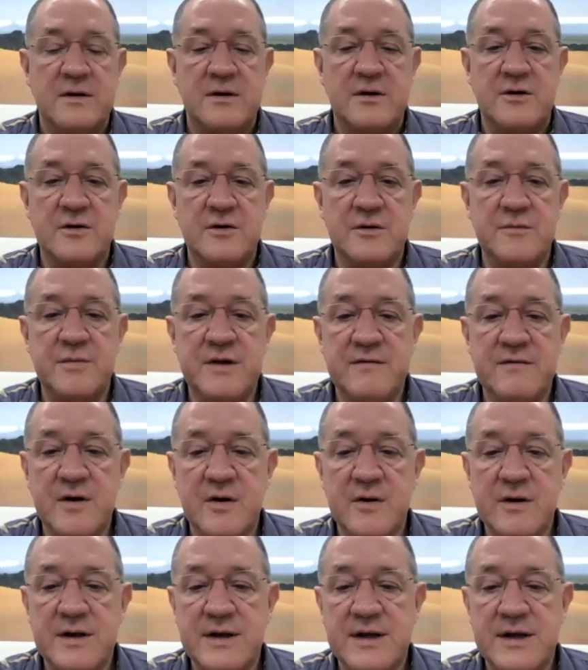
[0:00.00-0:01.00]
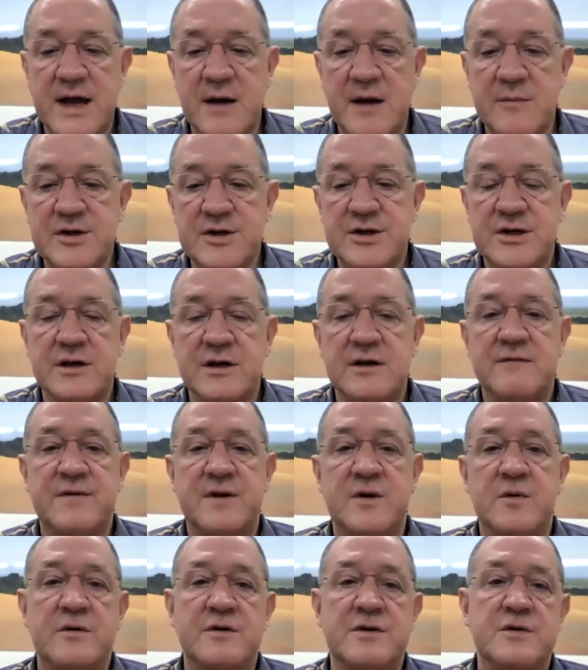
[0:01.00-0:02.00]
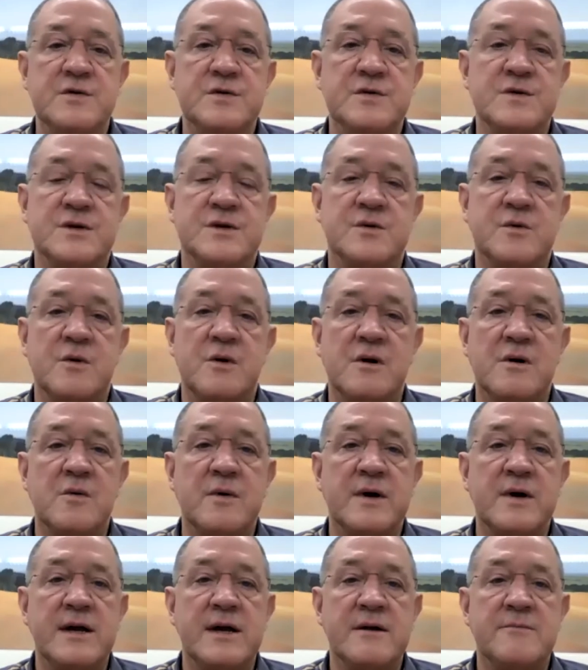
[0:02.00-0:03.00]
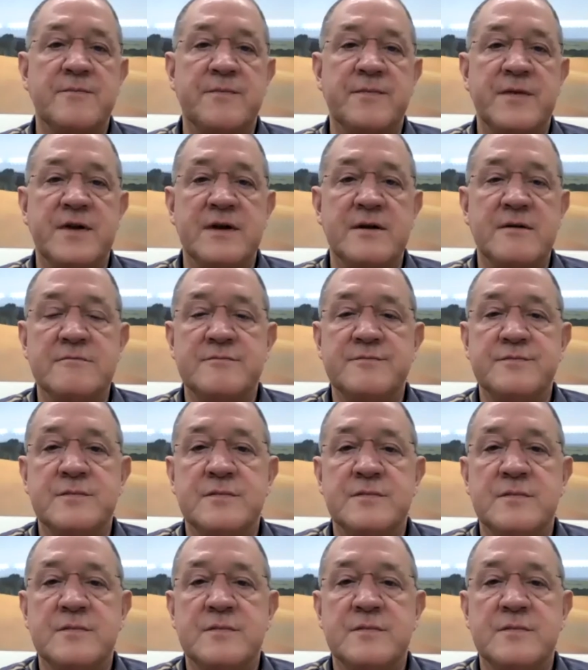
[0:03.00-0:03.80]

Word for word: could be very damaging if they were used the wrong way in